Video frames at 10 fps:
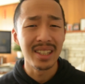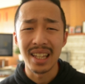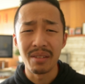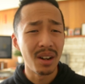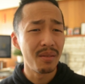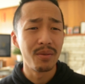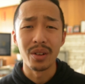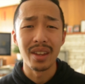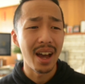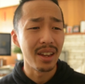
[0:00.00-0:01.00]
save up
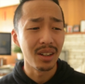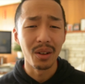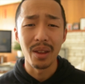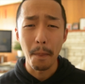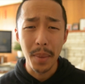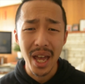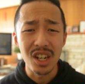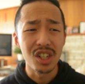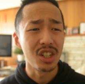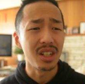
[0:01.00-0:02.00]
for that, you know, that
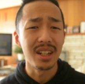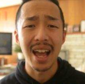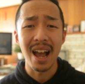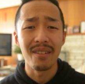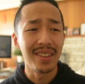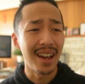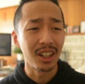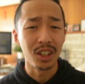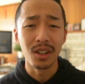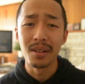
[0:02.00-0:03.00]
pension, have
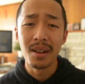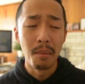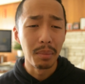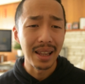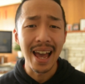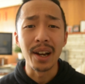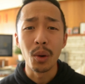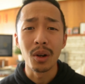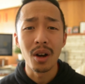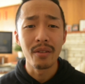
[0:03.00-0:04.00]
that good plan
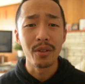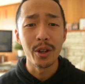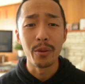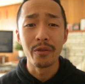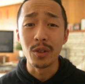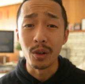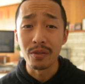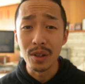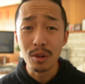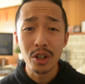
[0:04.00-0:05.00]
going on for your
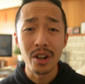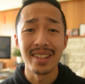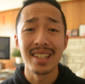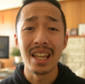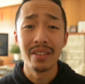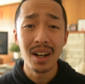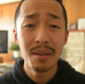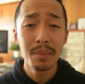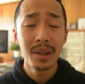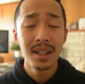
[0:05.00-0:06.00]
future and save
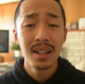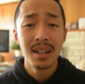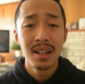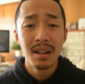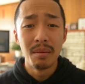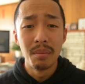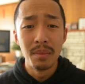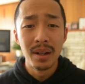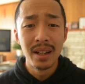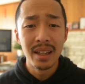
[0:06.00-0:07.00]
up.
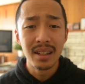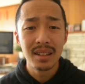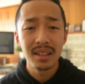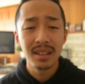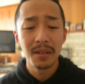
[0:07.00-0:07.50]
But